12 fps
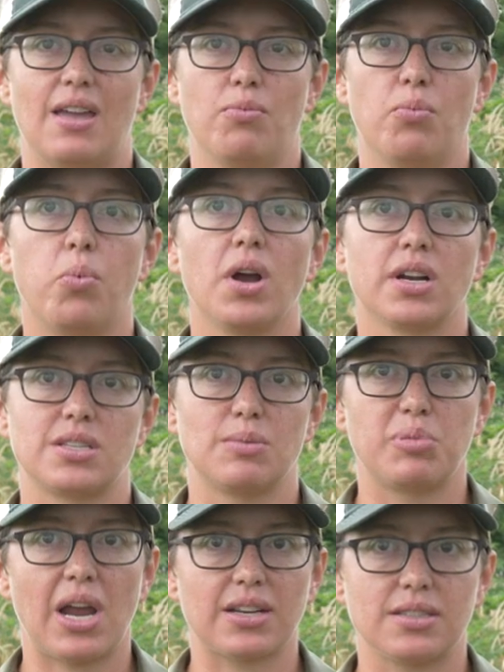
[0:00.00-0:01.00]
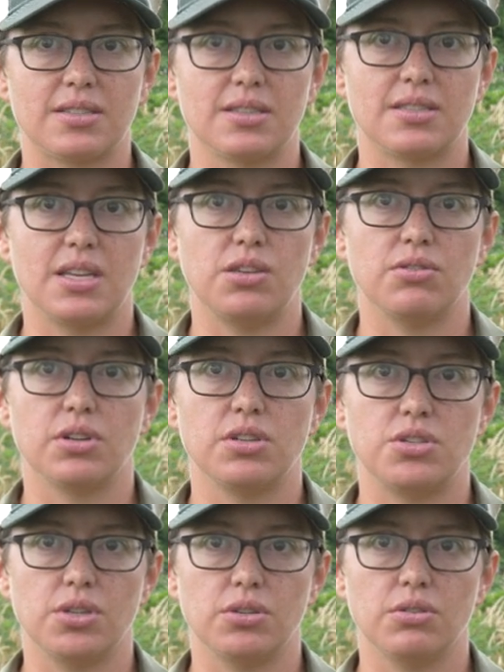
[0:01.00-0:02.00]
and what are some practices that you
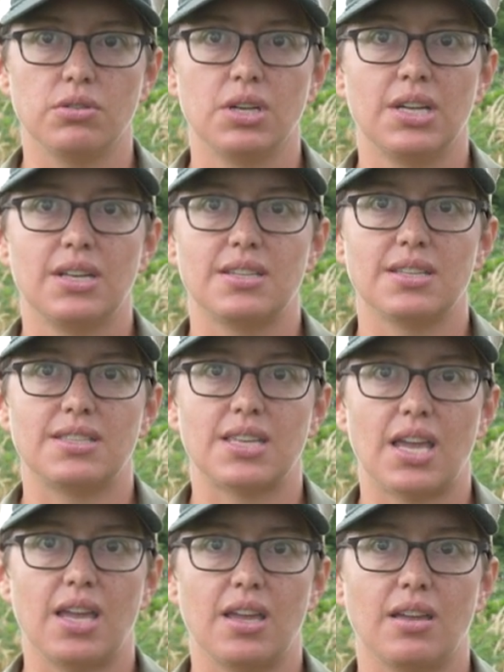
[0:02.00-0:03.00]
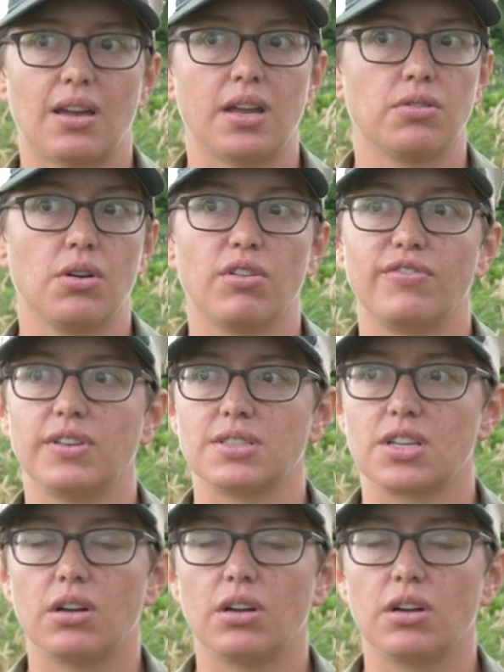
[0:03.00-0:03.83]
could do to say, I don't know if it's